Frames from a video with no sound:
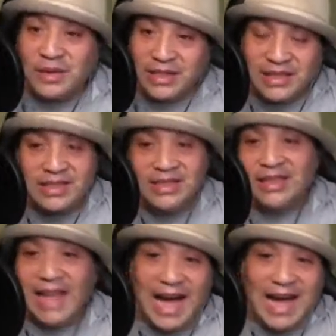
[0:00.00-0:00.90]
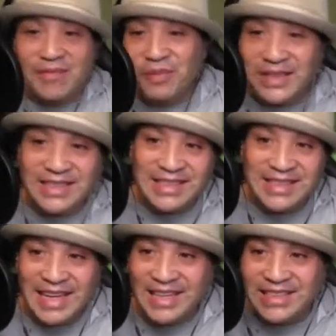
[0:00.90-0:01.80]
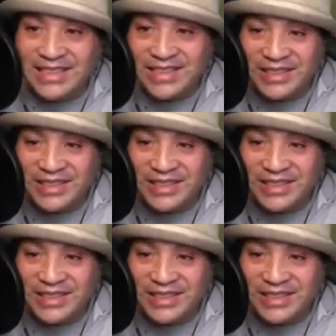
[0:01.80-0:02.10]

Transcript: these live presentations to